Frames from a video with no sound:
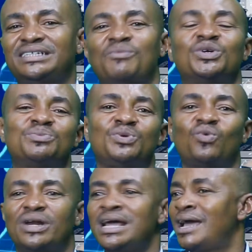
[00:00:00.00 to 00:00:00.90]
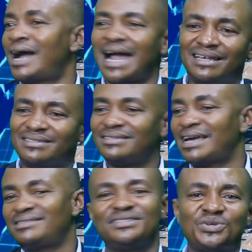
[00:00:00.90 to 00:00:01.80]
There must be one
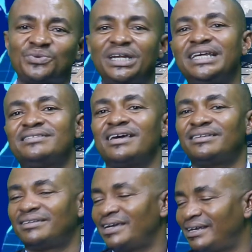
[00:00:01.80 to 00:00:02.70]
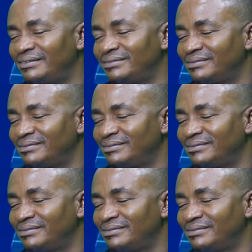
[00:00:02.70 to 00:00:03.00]
ICT related thing.